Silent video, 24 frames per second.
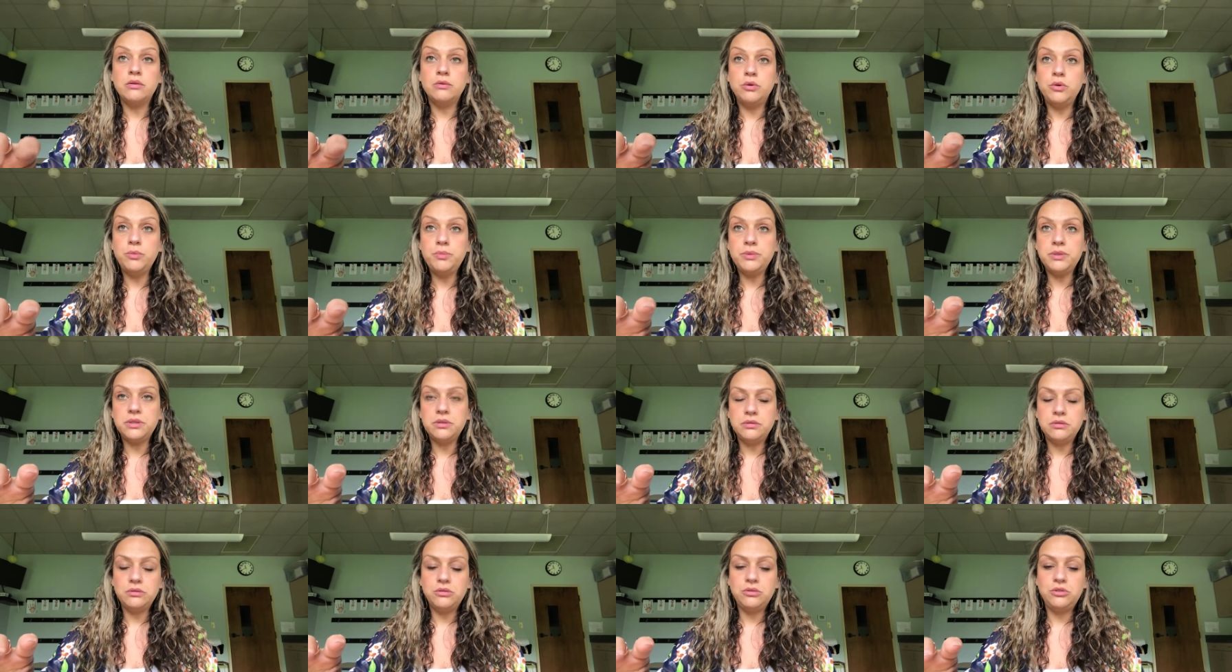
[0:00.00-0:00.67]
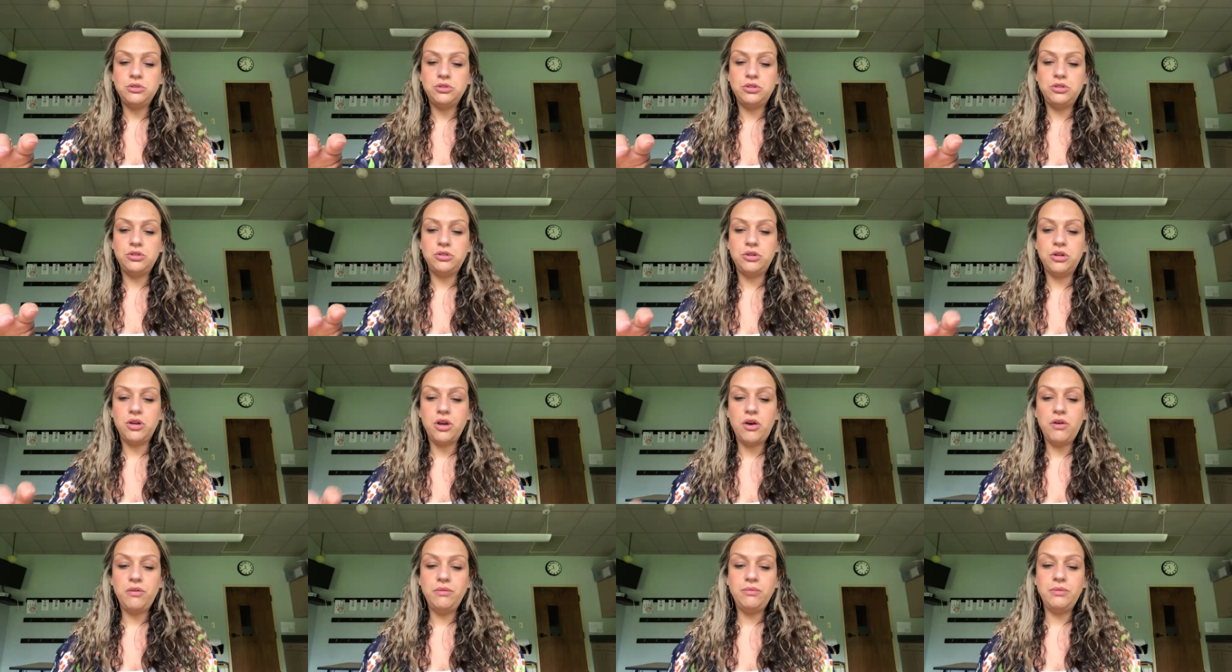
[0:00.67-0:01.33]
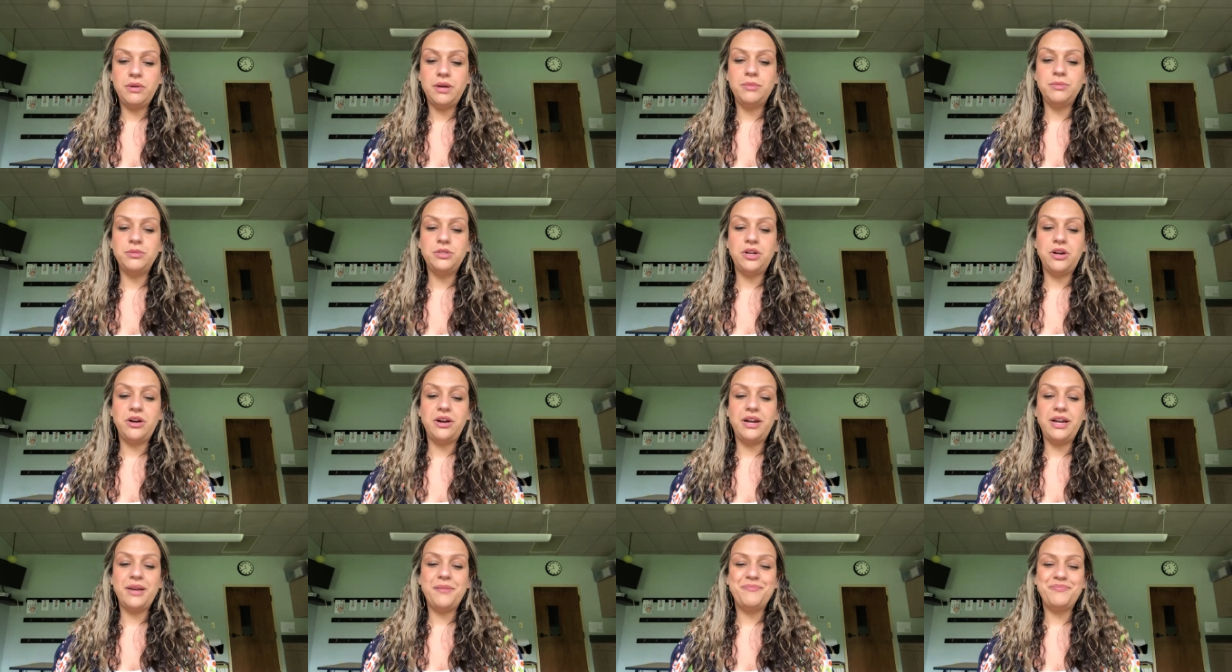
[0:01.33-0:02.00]
Oops, shook y'all, I'm
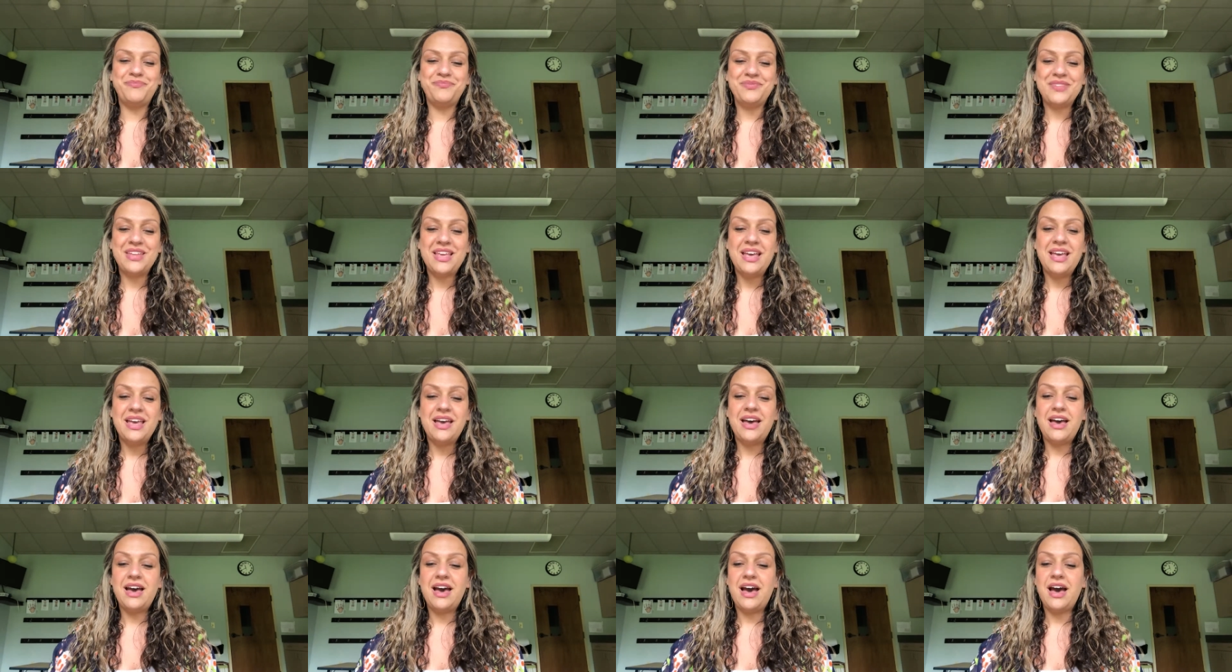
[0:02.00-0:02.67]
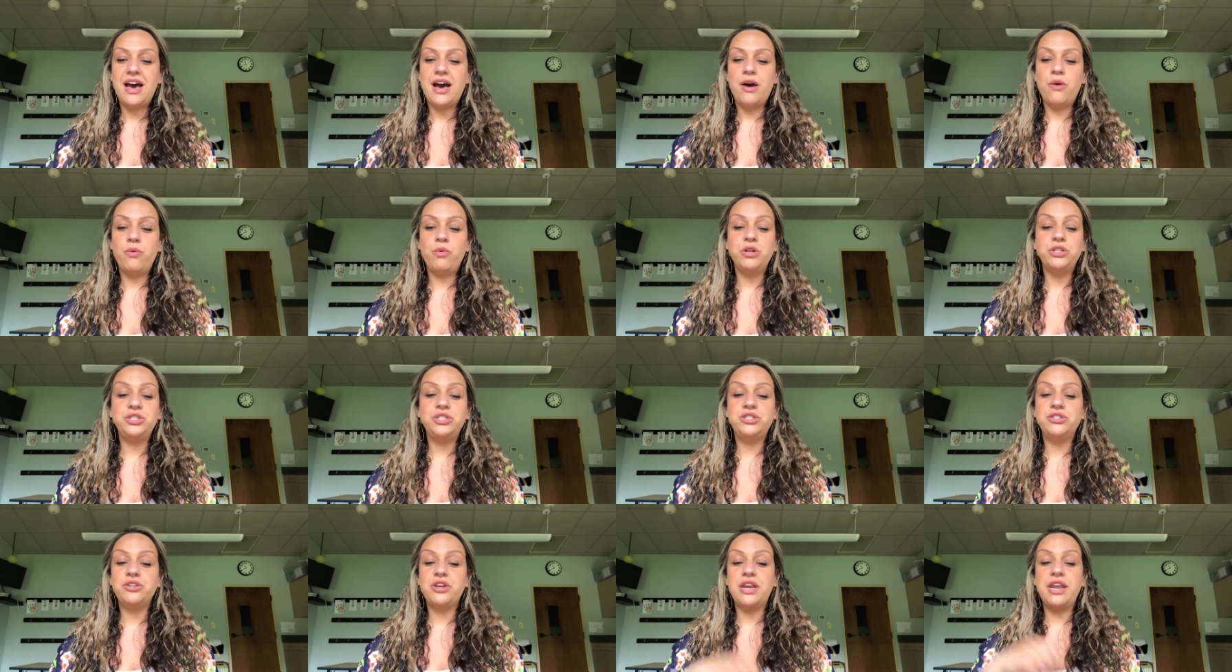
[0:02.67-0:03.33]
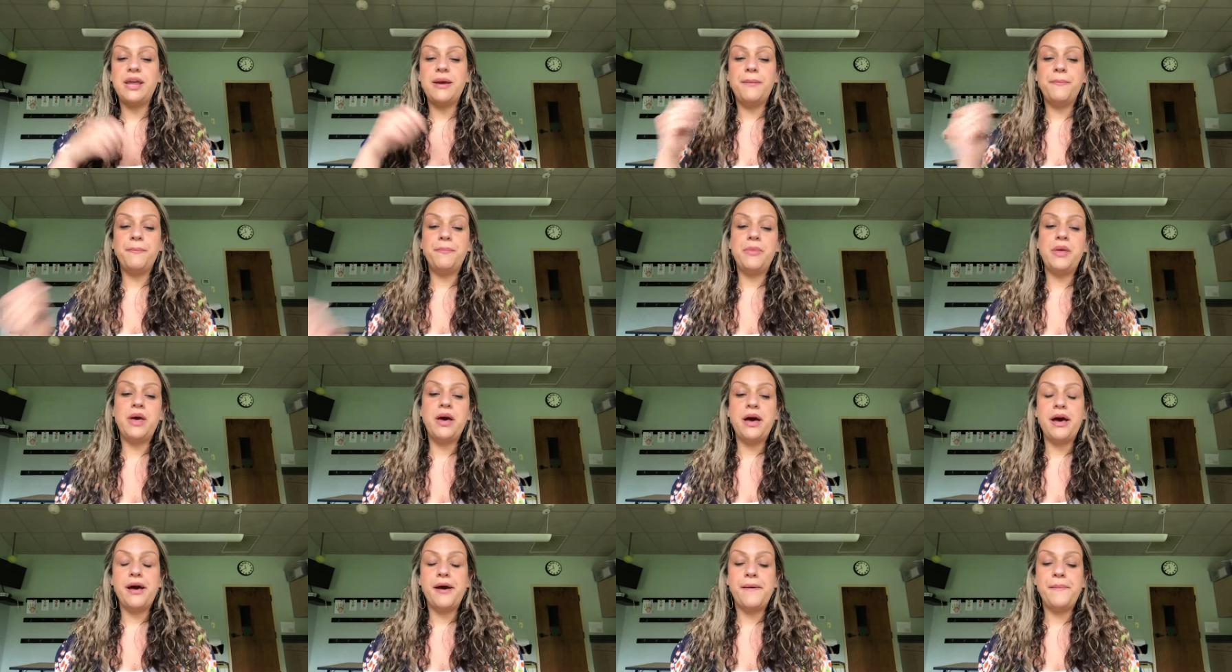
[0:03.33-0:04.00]
sorry uh, we're just gonna
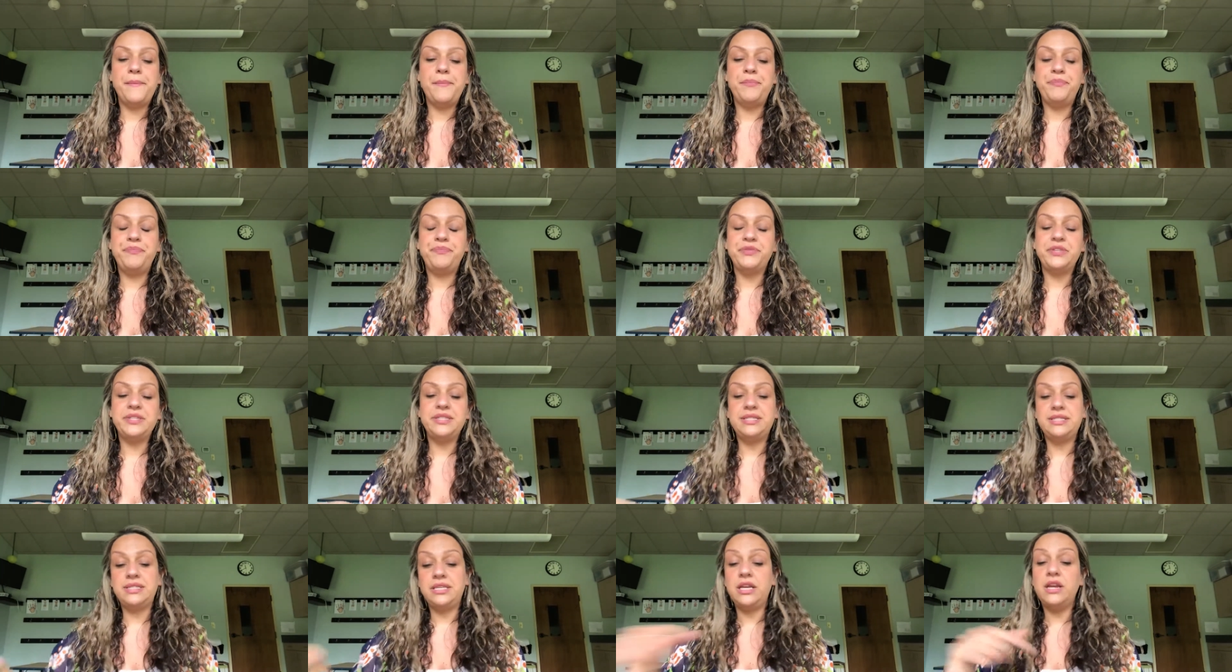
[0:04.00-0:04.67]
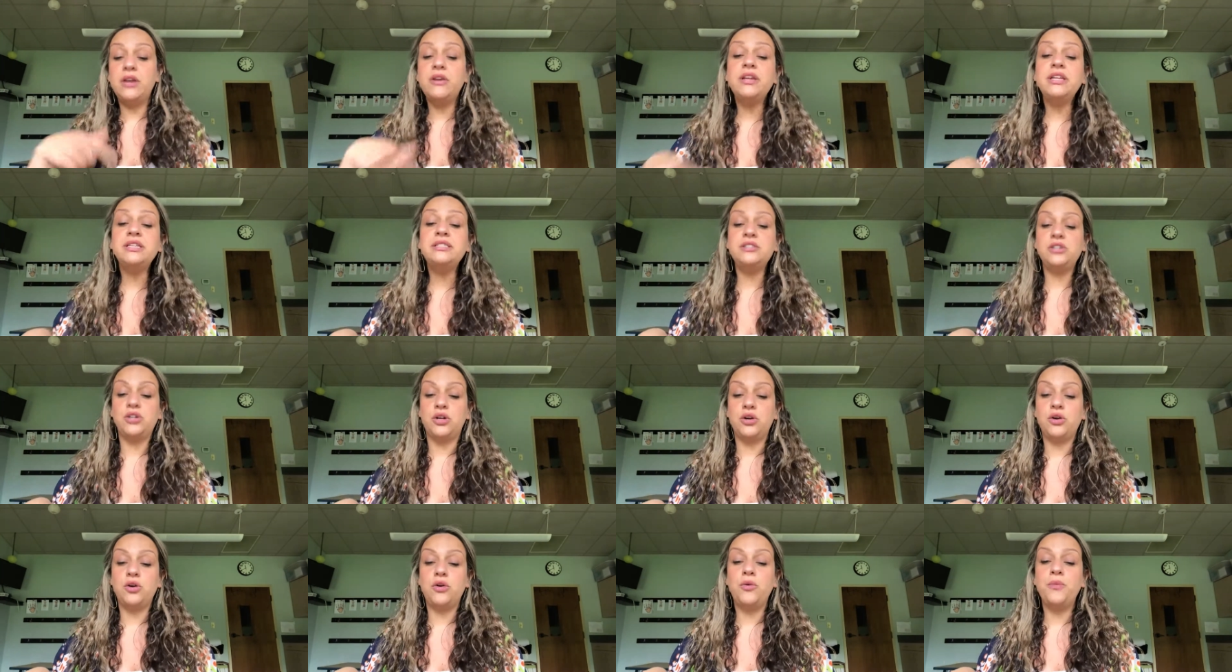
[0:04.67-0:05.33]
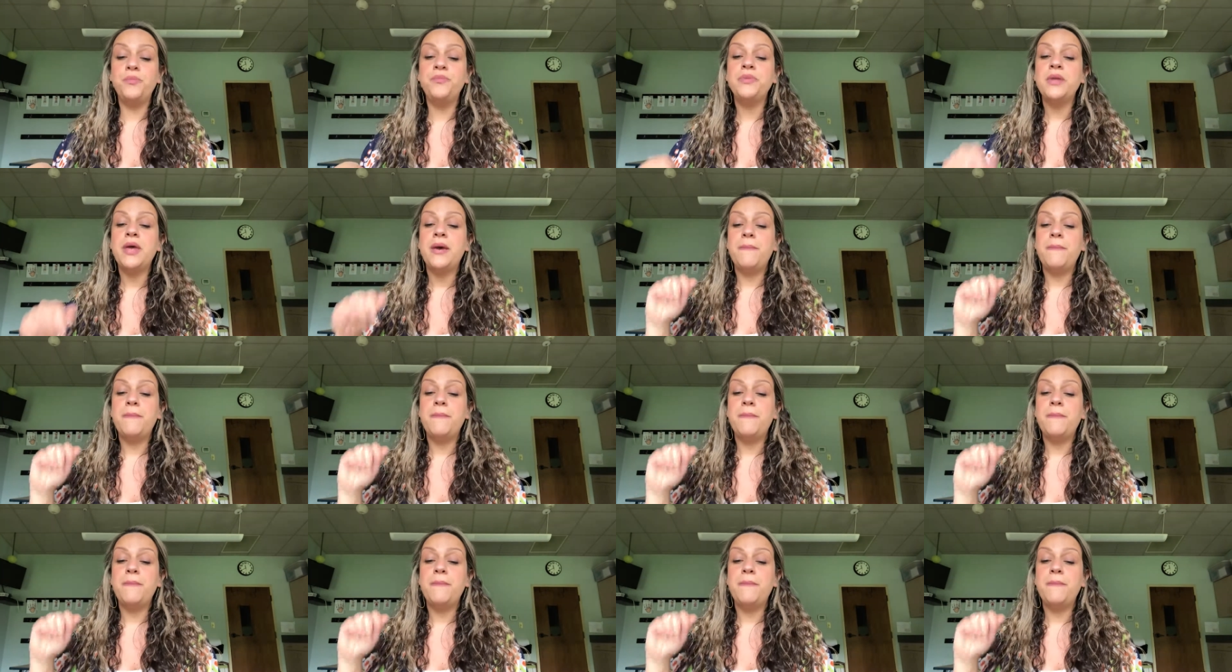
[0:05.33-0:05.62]
um, sit on the circle,